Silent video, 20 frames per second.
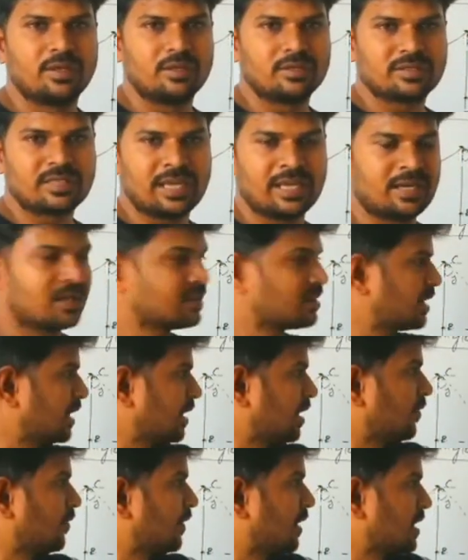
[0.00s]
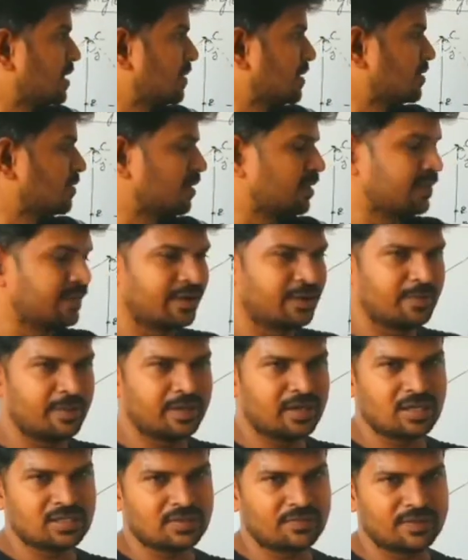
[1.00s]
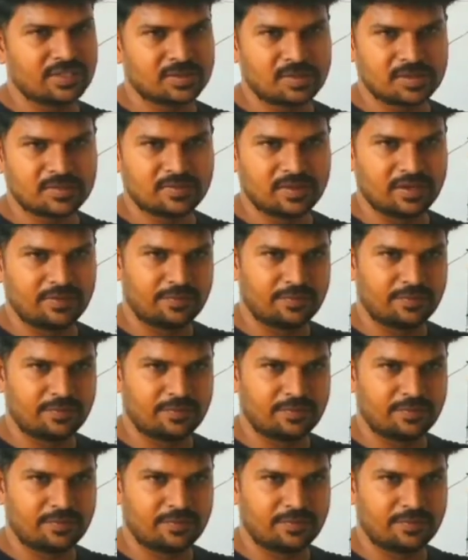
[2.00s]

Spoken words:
Sin of x plus y divided by cos of x plus y.